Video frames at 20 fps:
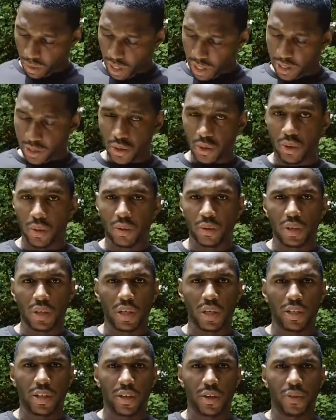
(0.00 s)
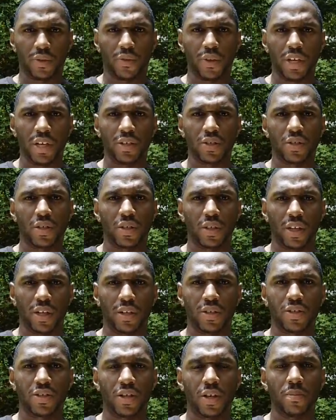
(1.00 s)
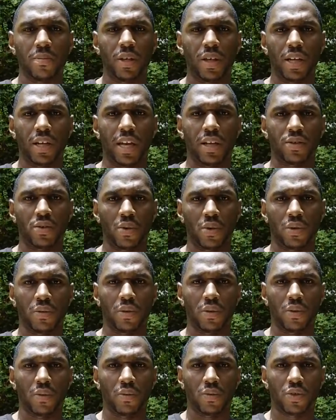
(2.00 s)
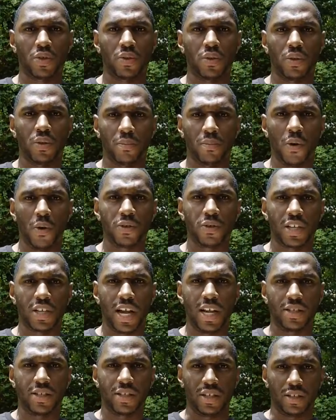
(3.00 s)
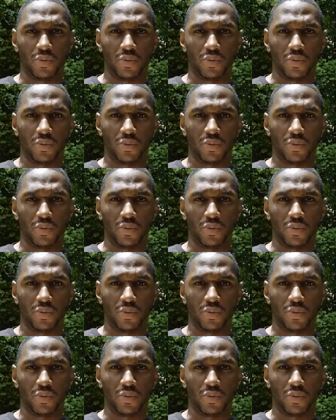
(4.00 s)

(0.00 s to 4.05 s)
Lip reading: is on, there are things, there is something that is on both sides of